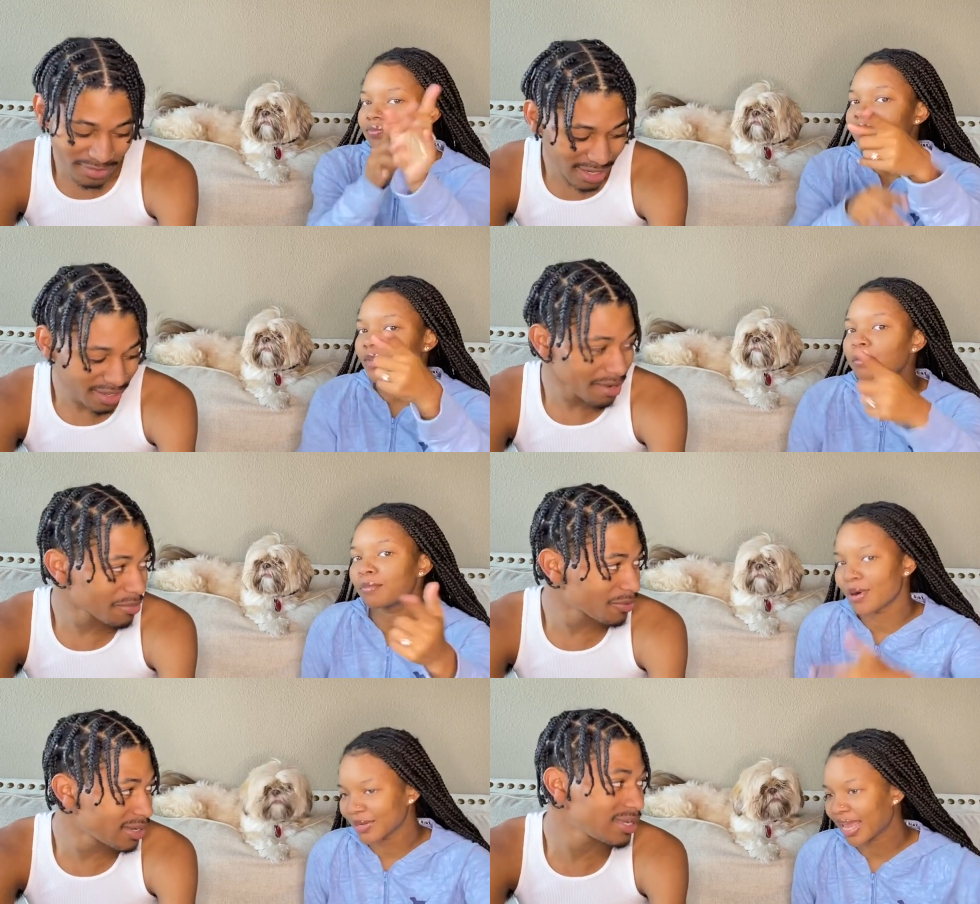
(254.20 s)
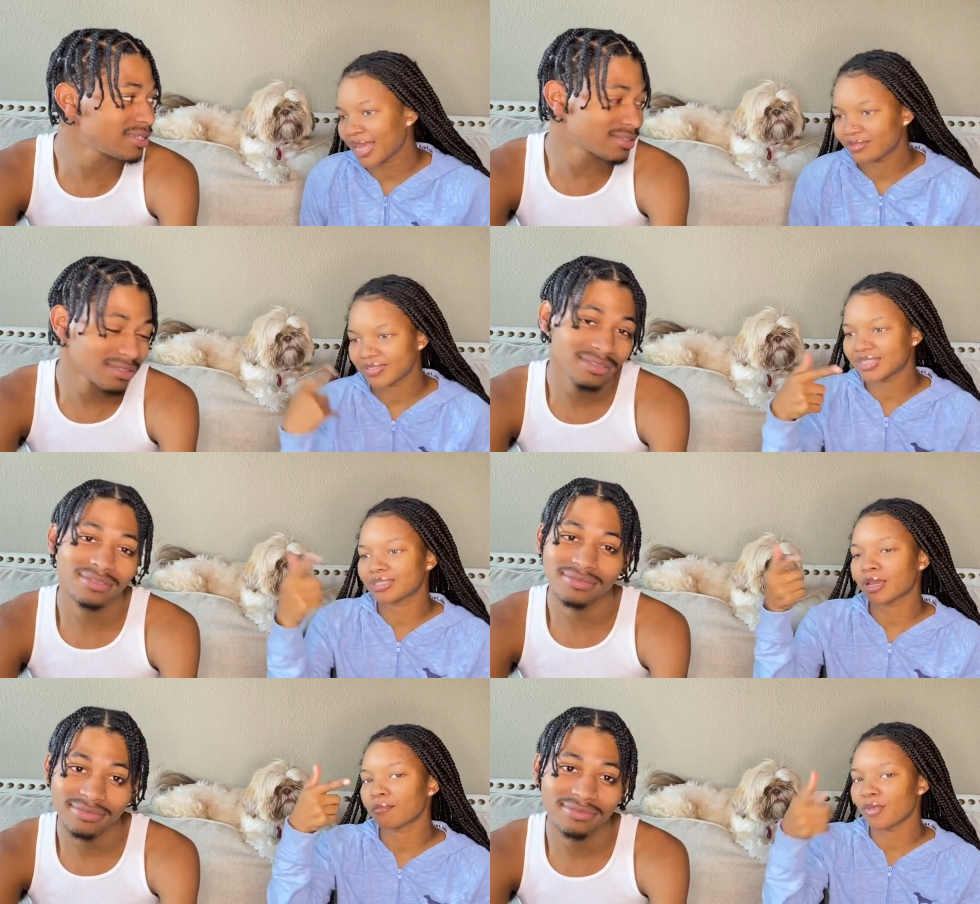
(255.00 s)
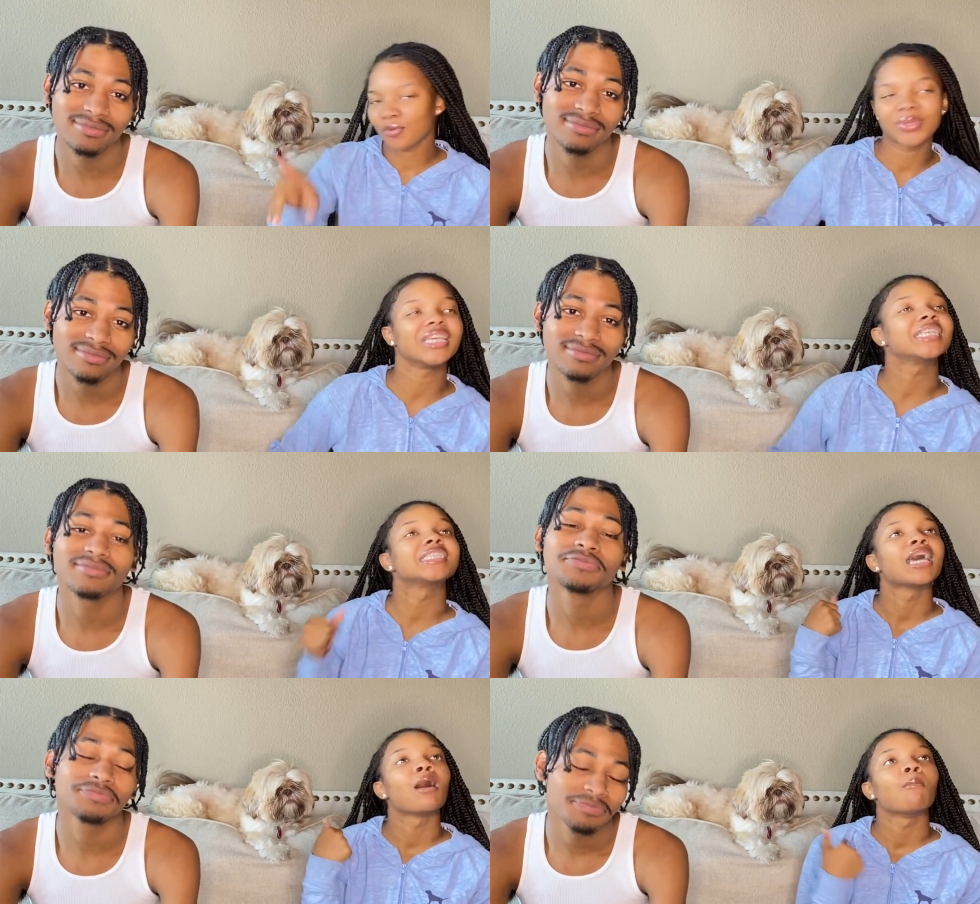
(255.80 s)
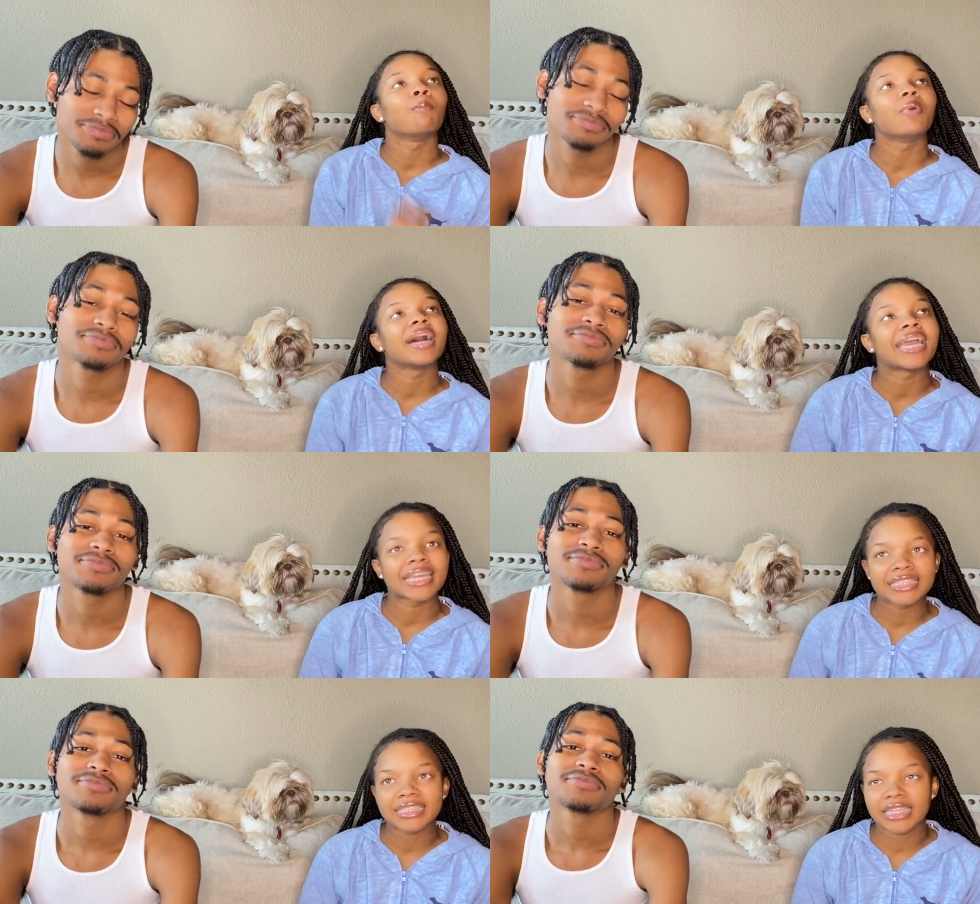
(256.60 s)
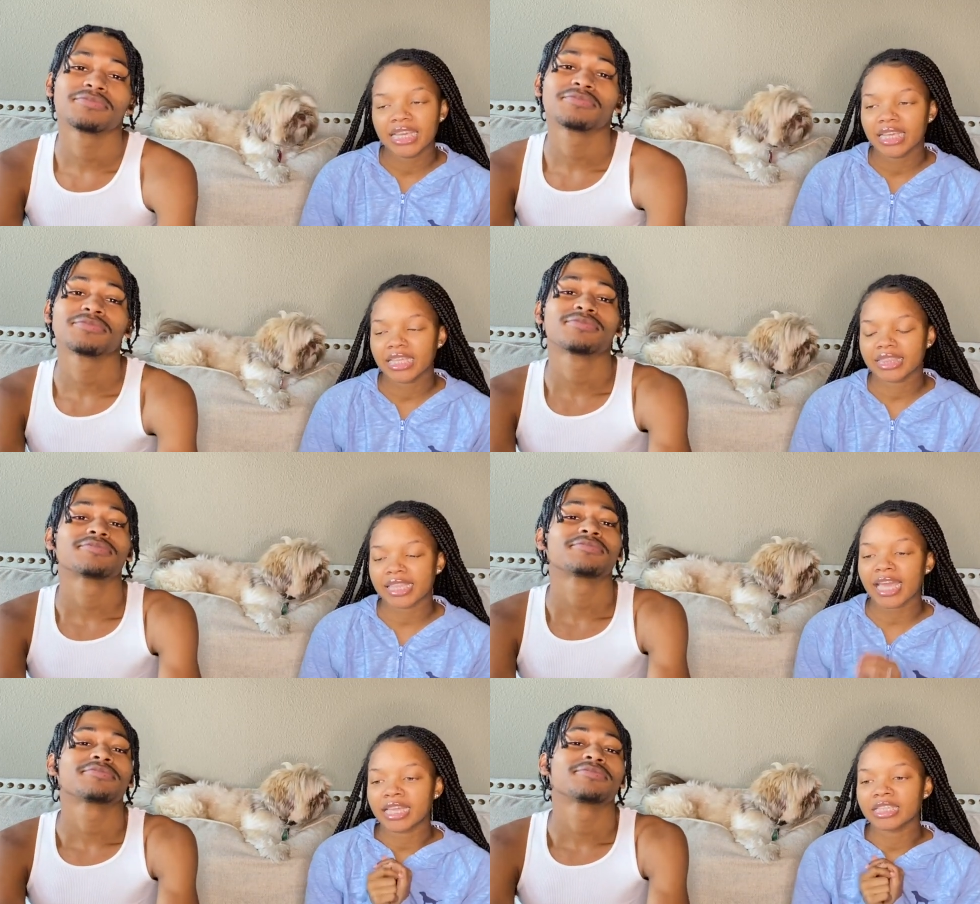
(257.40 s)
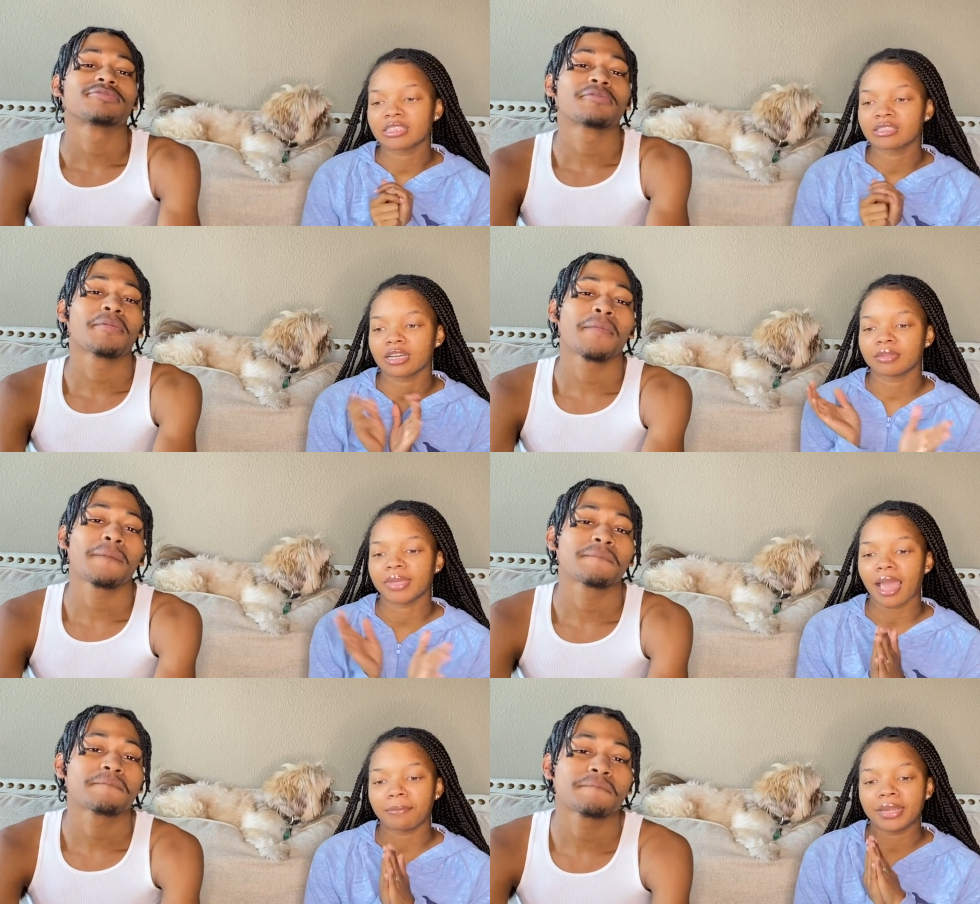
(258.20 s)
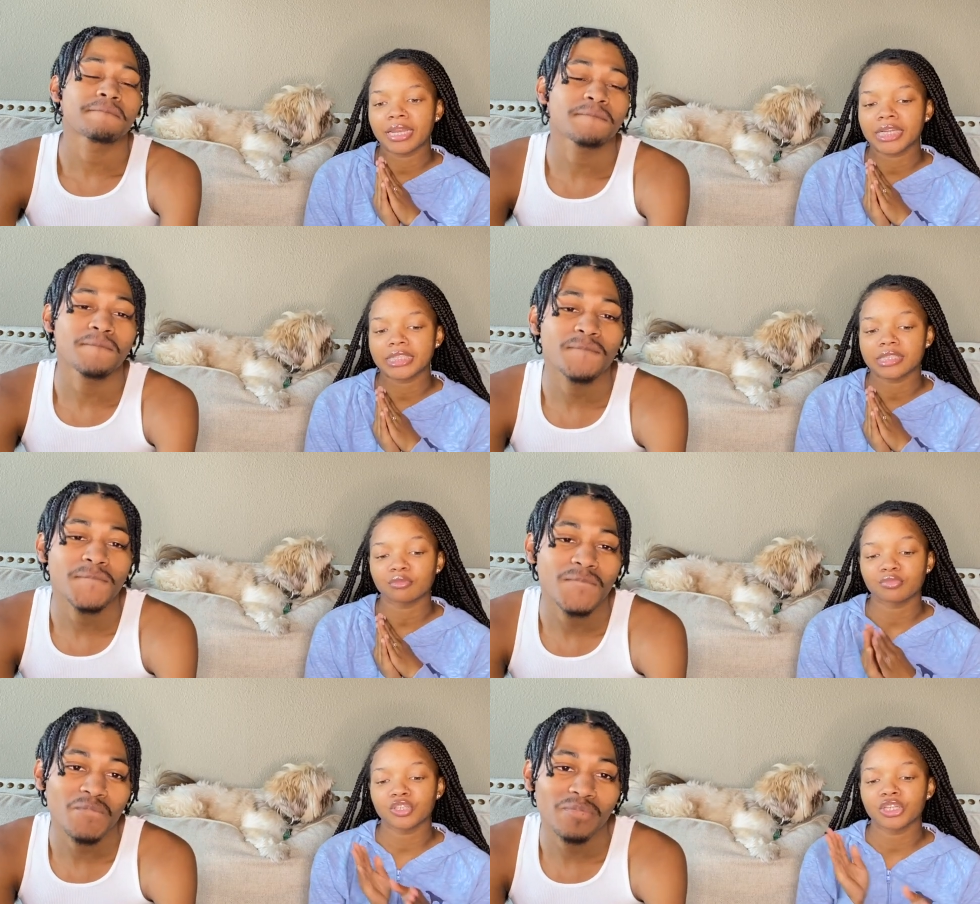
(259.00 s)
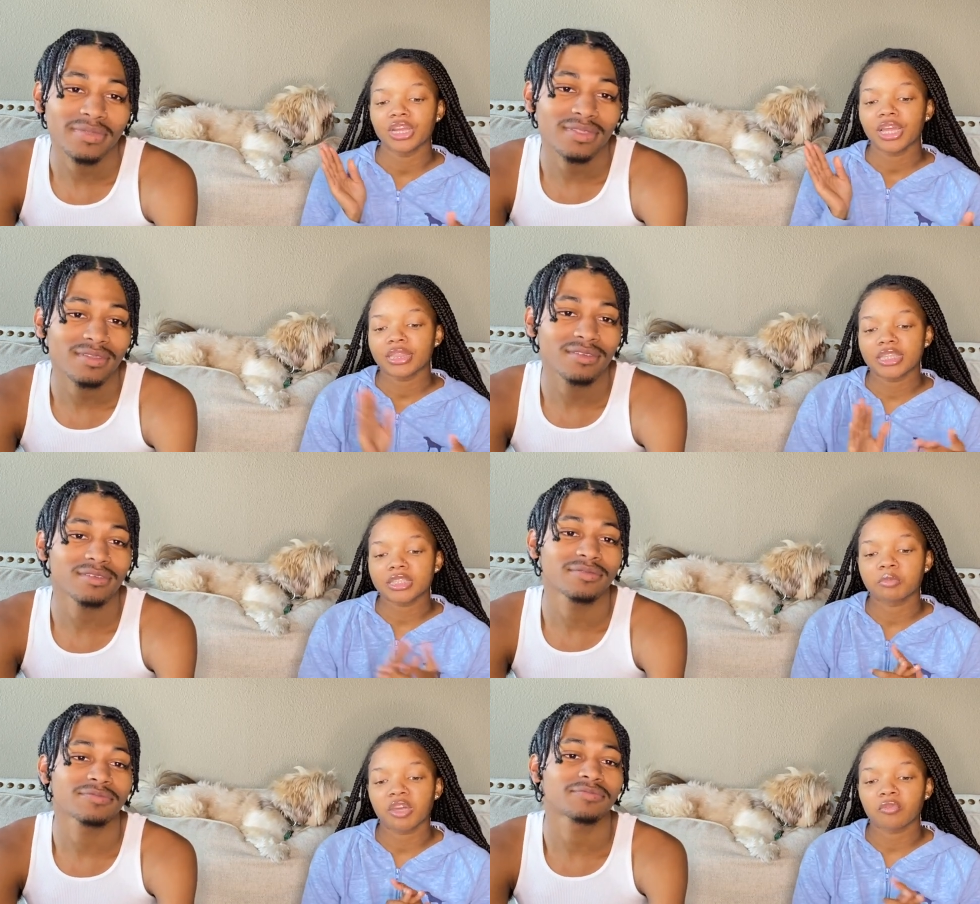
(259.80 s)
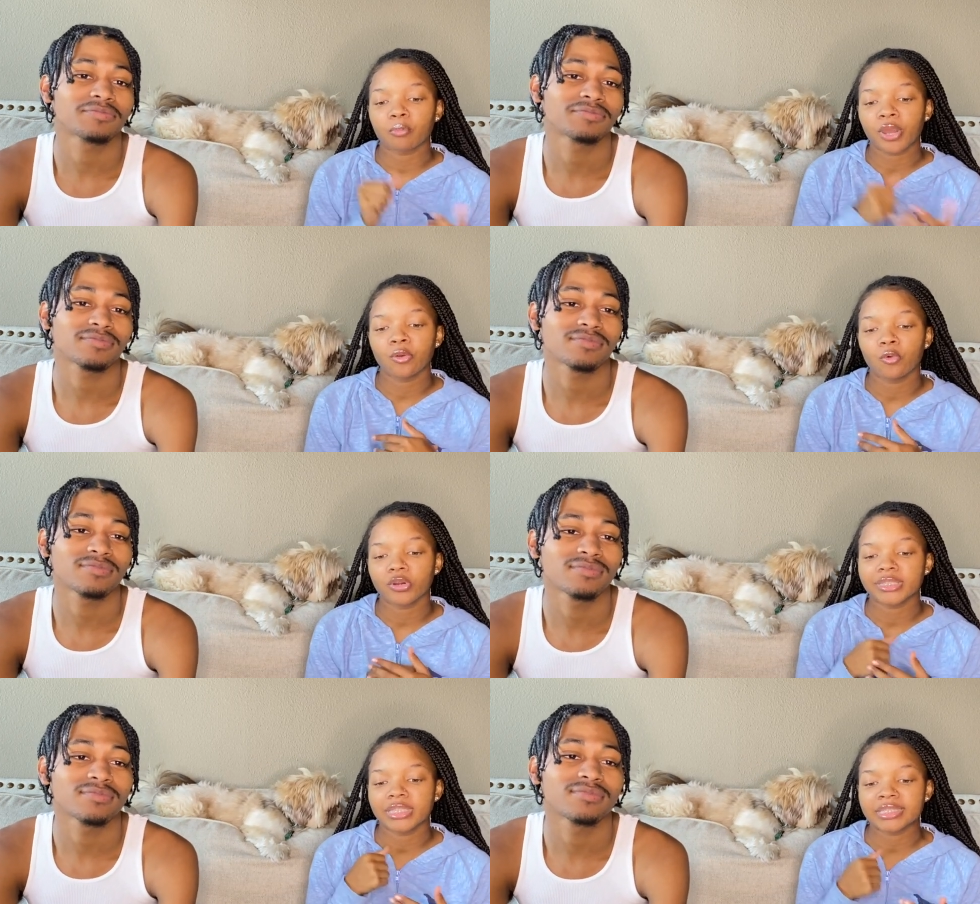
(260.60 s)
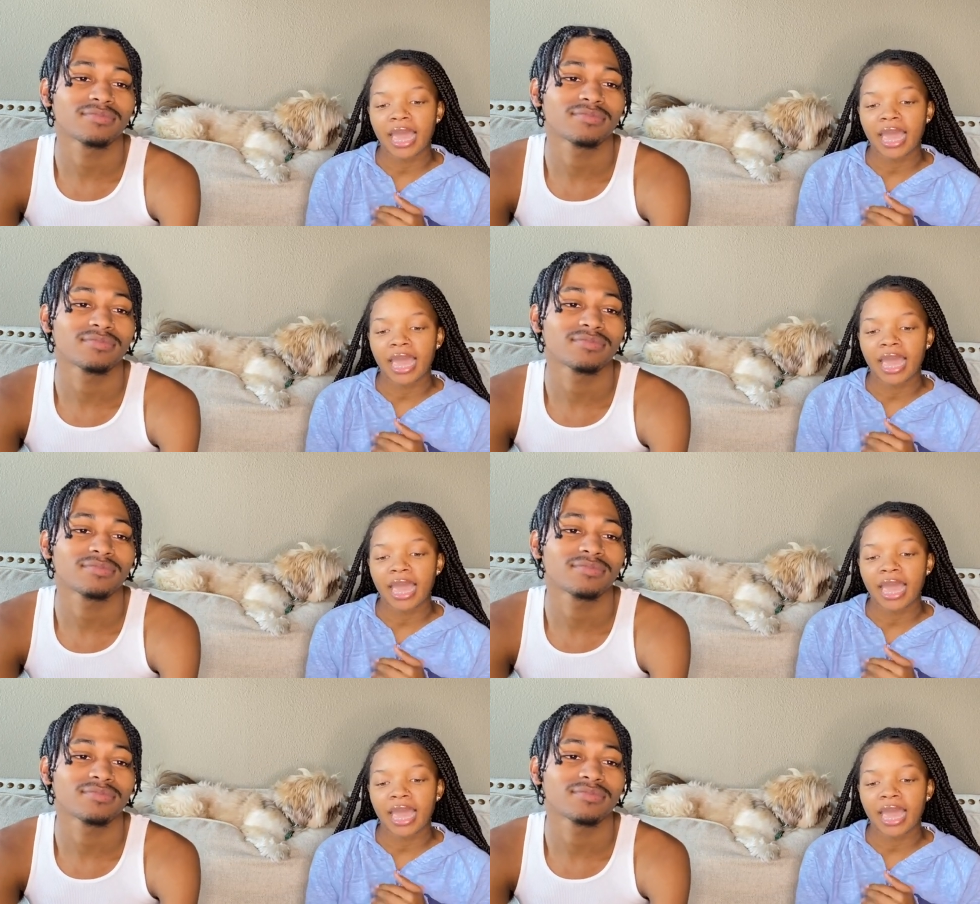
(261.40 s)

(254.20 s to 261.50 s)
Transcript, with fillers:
Speaker 1: couple more days, a couple more weeks. But that is going to be happening in December. This month, Prank Wars is